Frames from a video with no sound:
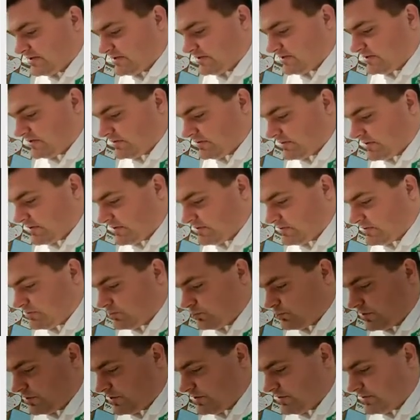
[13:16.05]
So that's
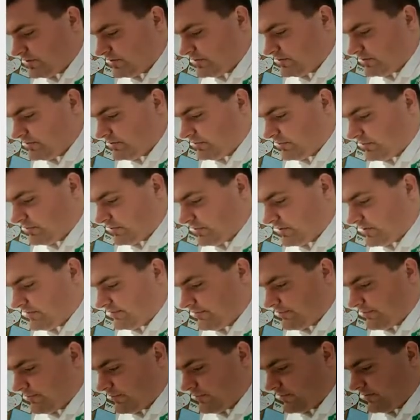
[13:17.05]
1, 2, 3,
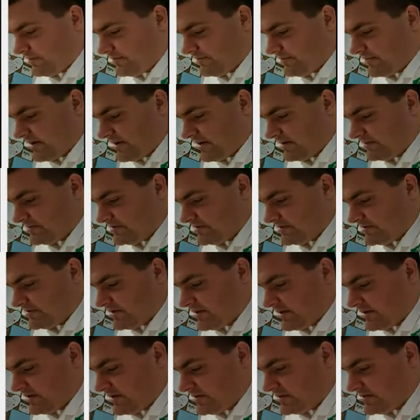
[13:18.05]
4, 5,
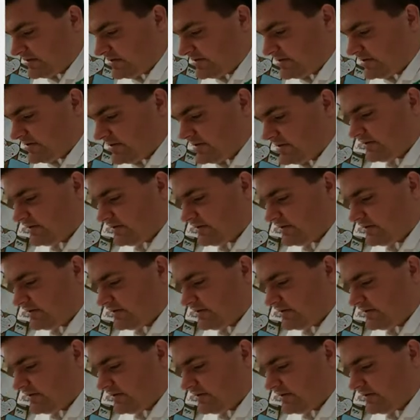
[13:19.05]
6.